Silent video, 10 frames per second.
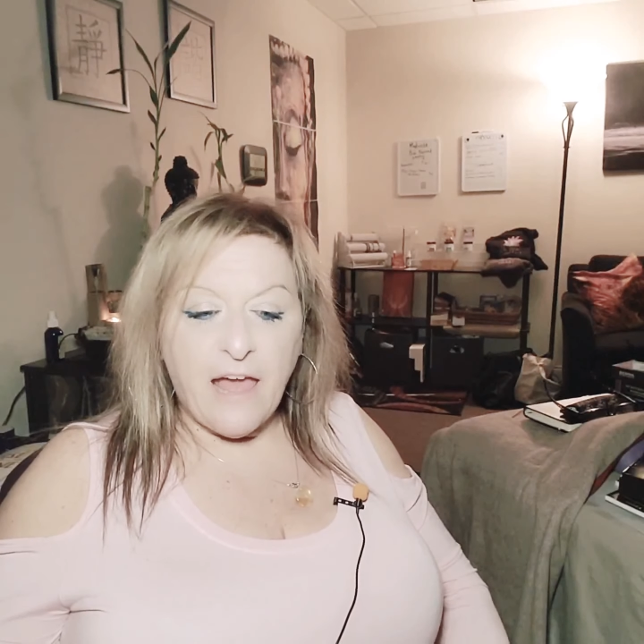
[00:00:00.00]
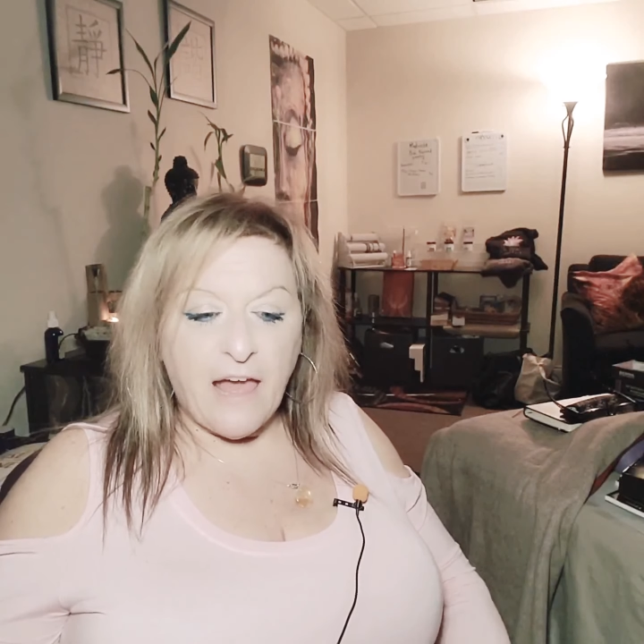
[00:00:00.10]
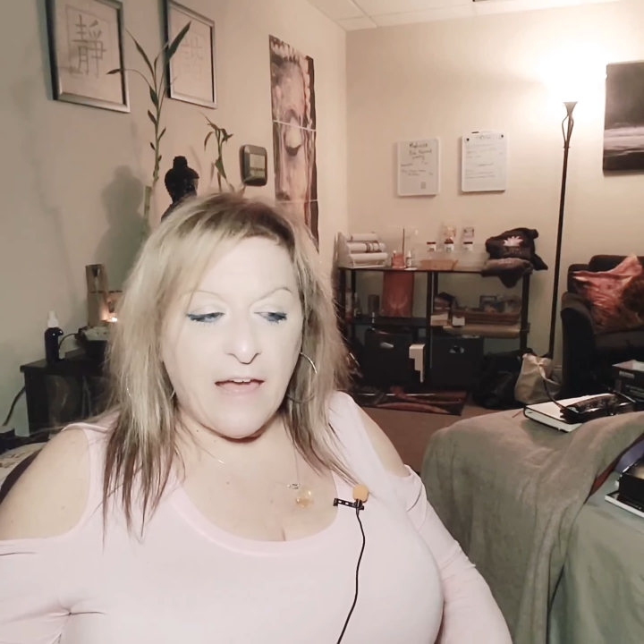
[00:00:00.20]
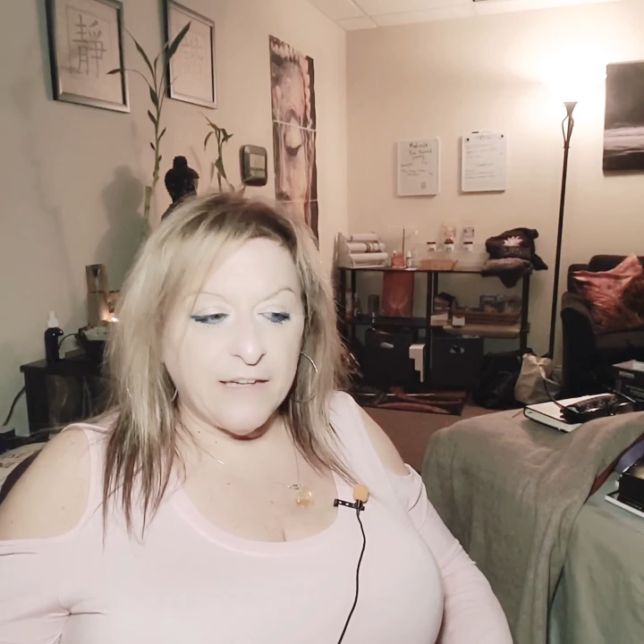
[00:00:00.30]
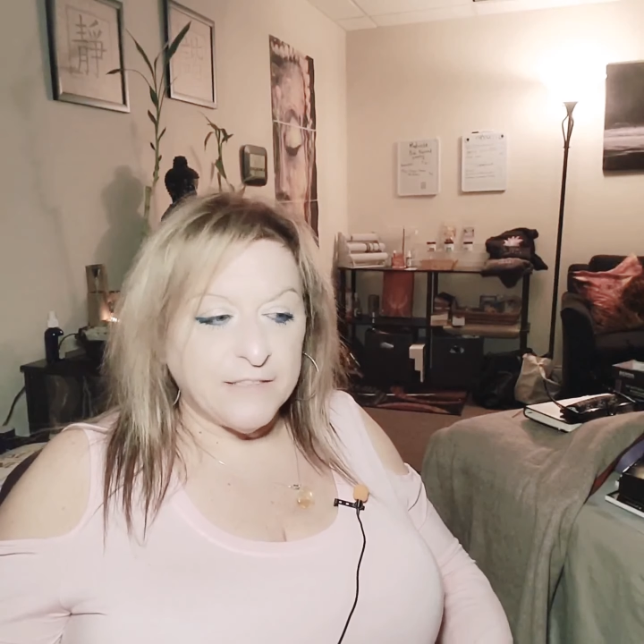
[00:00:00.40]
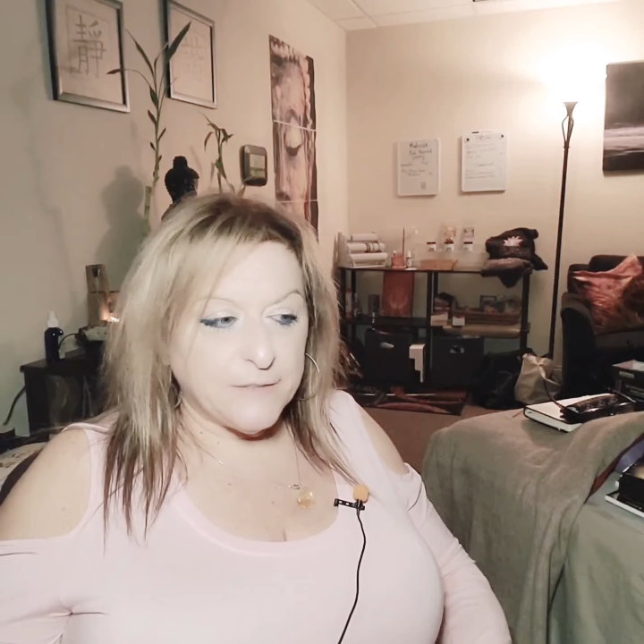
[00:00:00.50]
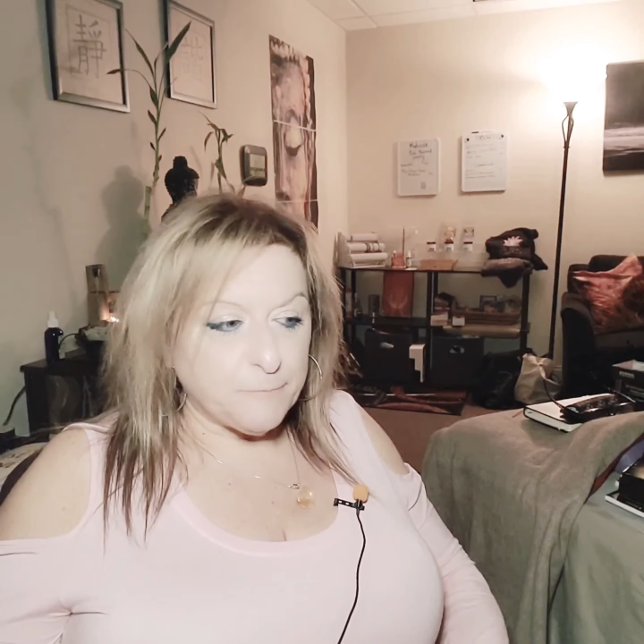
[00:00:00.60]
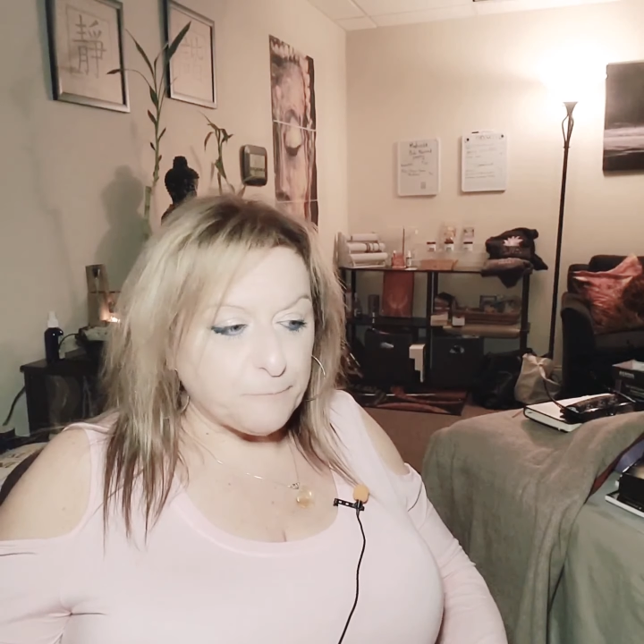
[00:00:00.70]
And